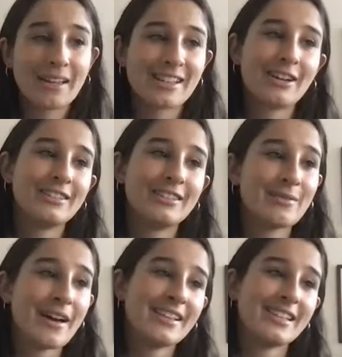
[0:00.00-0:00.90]
because the whole thing
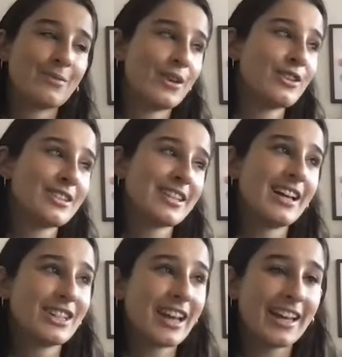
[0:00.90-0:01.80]
about this is we're not just
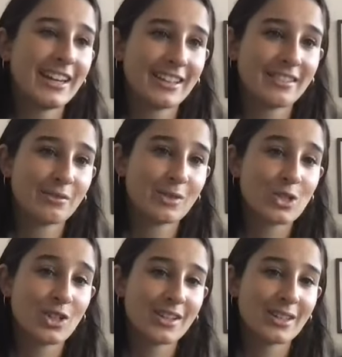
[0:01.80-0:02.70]
educating
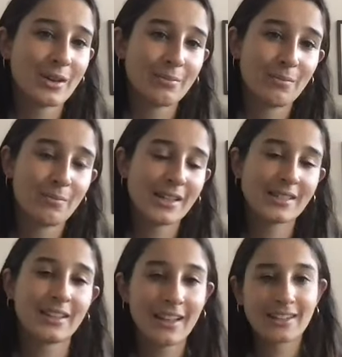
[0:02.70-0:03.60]
students, we're
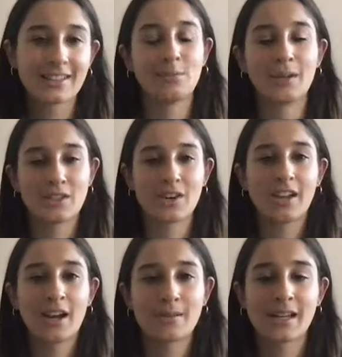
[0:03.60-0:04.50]
basically like tipping
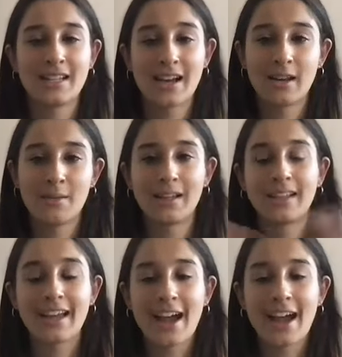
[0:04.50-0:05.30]
Australia upside down and being like,